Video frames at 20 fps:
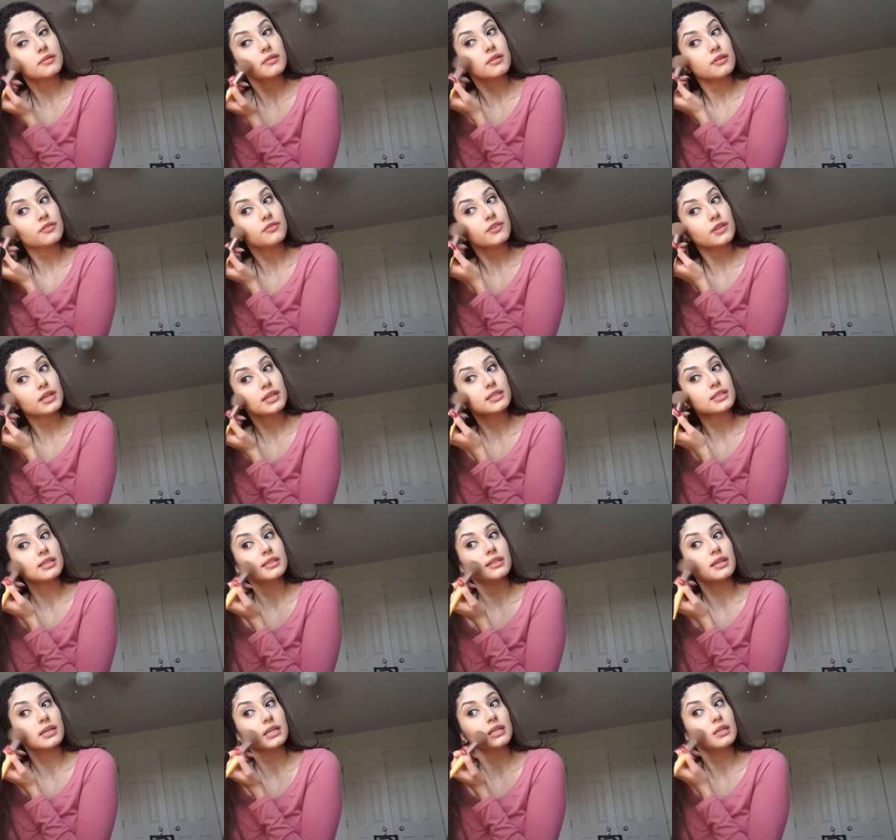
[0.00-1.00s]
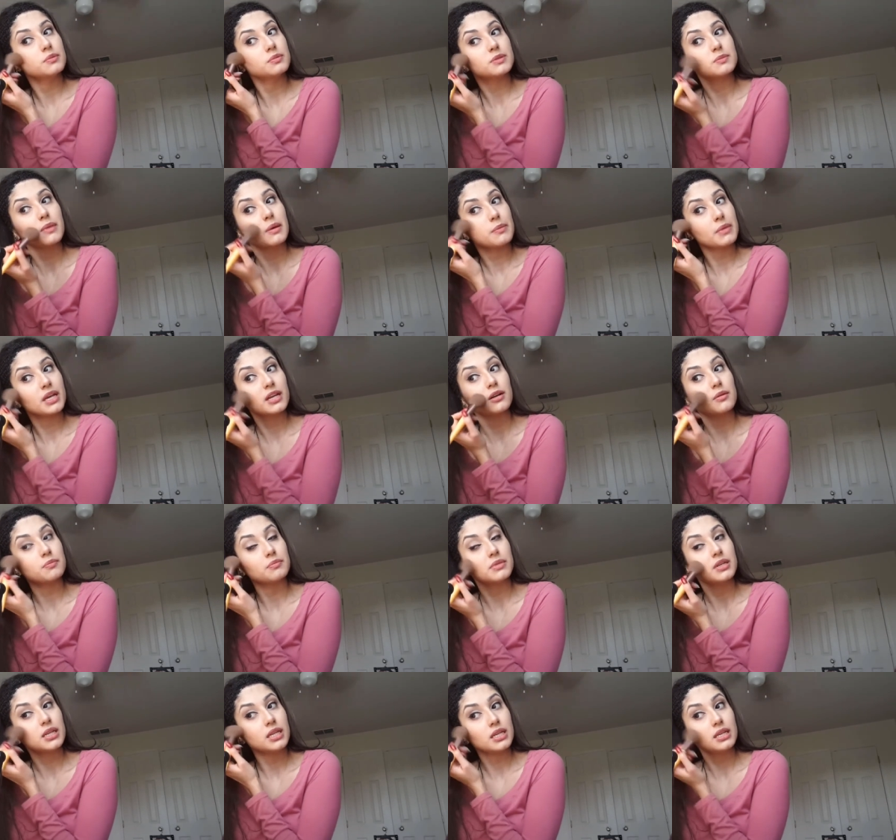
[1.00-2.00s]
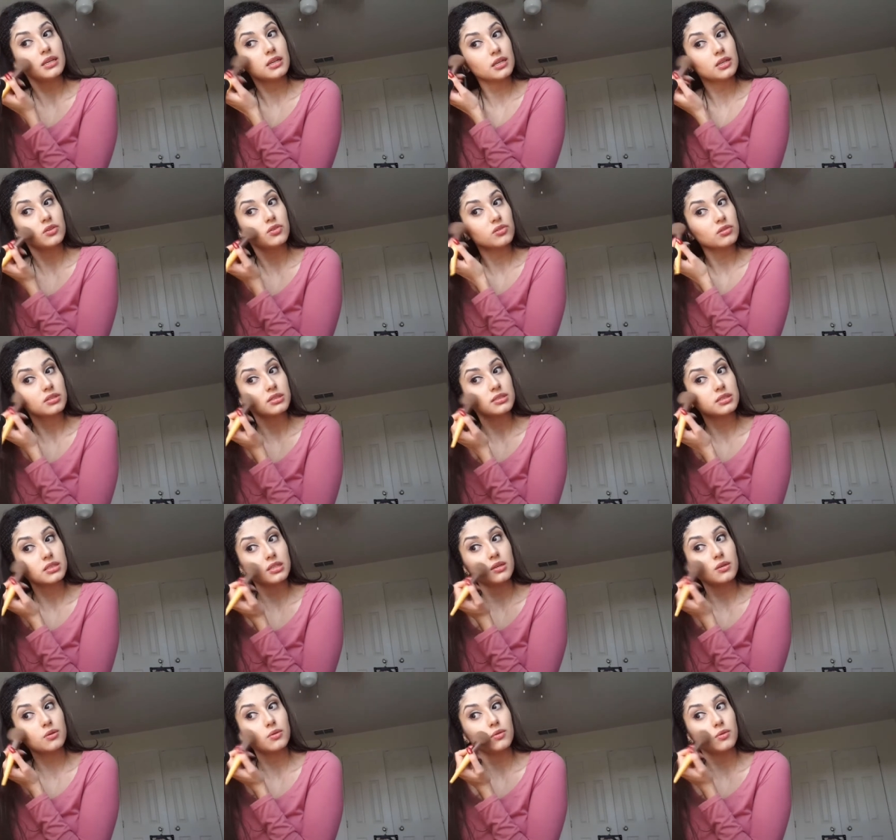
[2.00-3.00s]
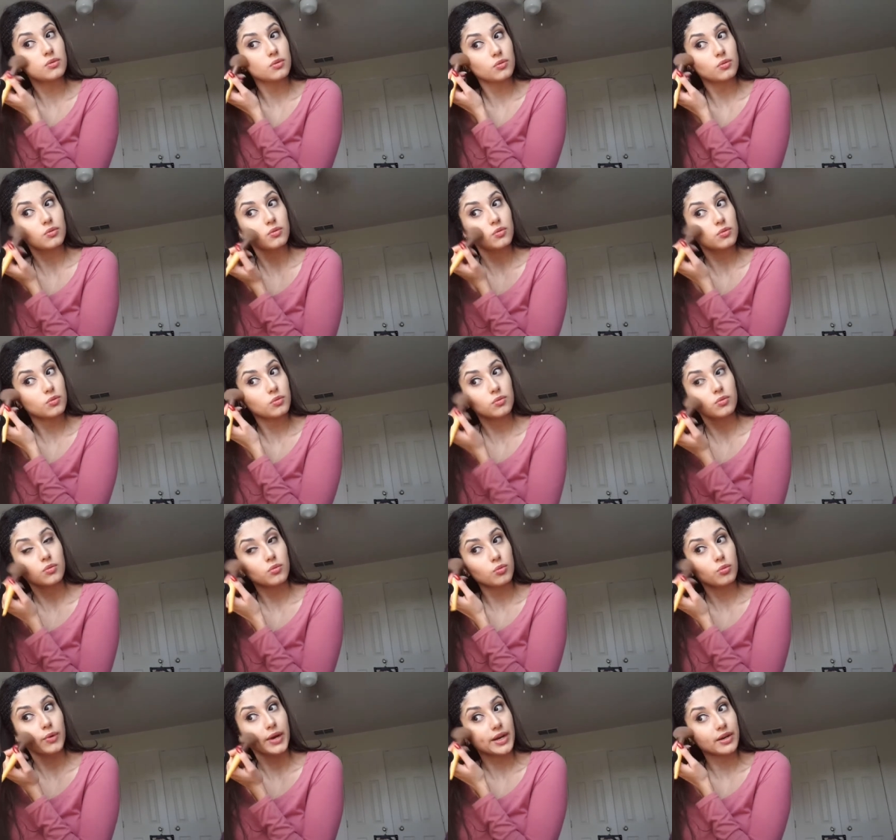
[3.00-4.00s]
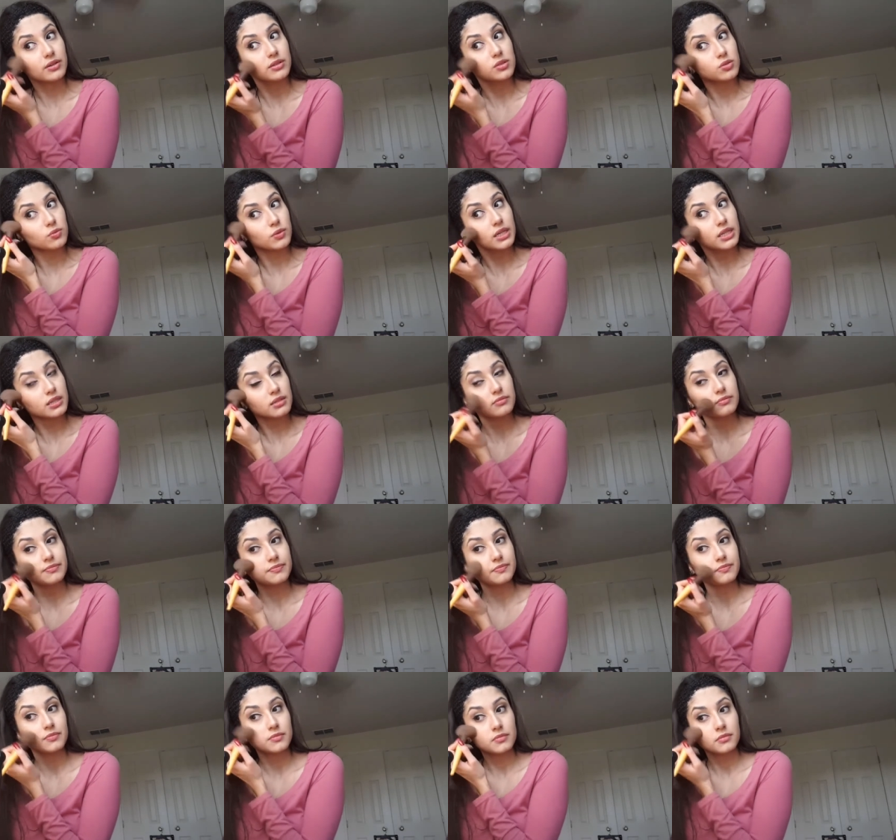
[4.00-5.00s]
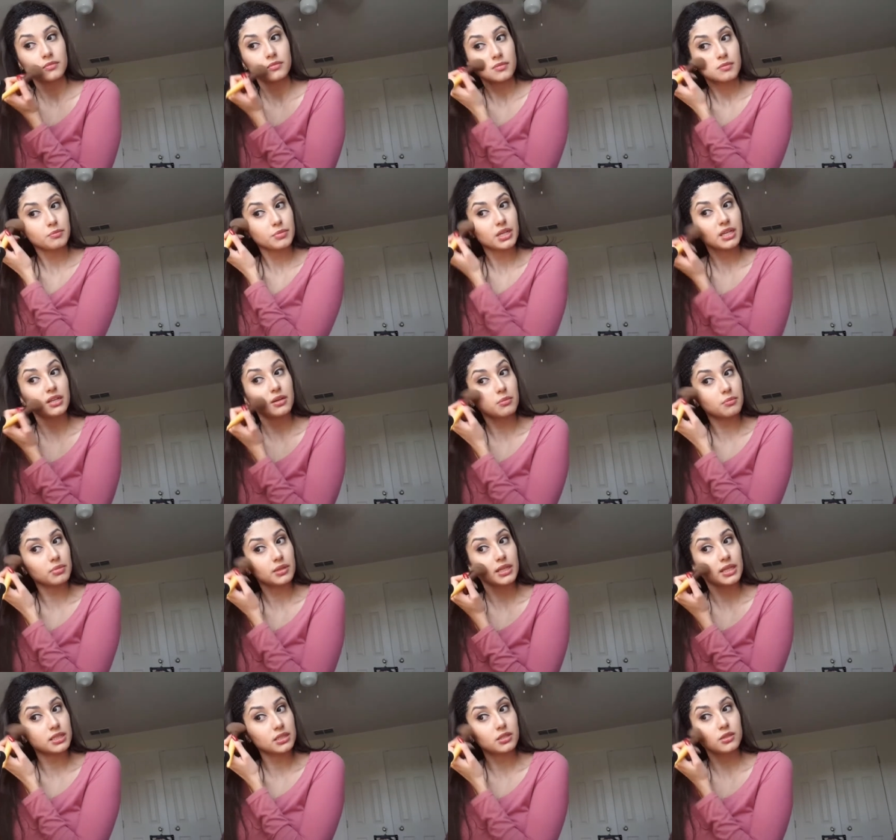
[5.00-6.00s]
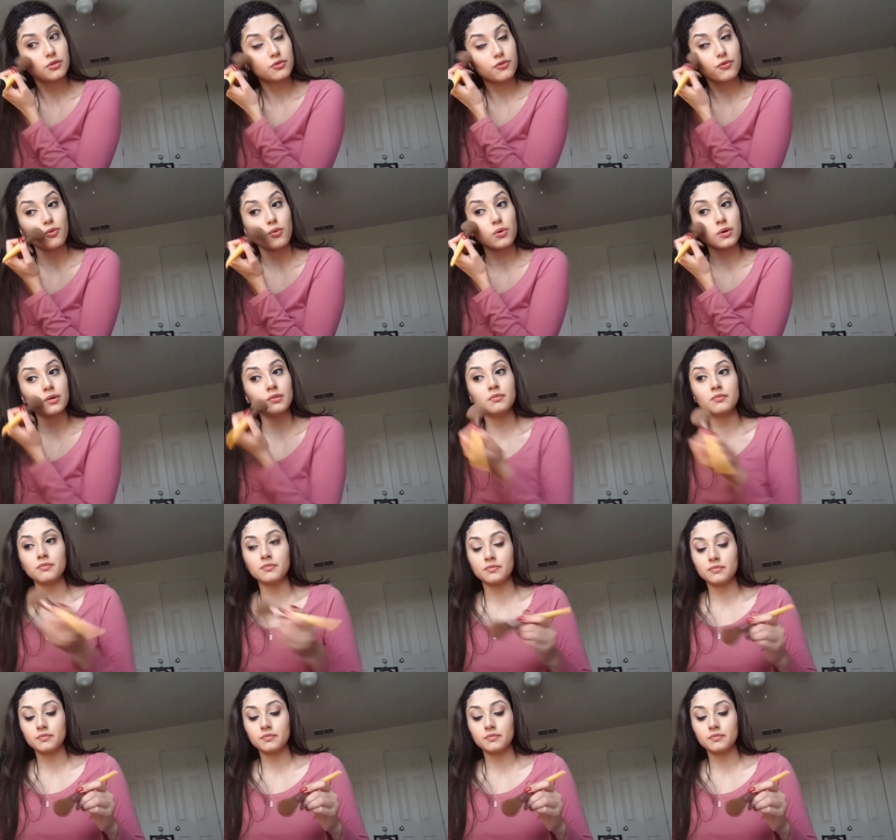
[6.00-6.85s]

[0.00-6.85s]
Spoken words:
I feel like that keeps my makeup neat and you can see where is what, but in a blended form.